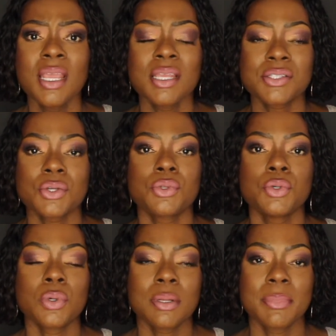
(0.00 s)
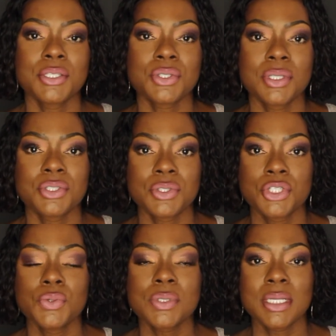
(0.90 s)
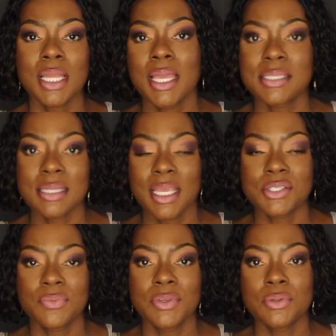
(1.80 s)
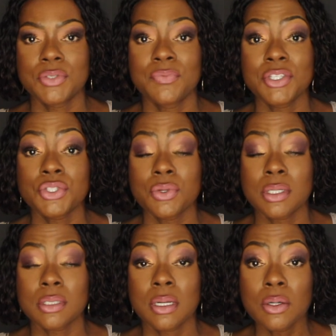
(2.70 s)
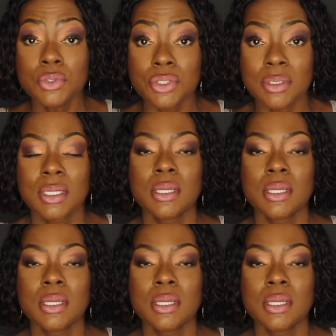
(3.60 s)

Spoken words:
And so you want to make sure that you're choosing clients that actually fit your culture.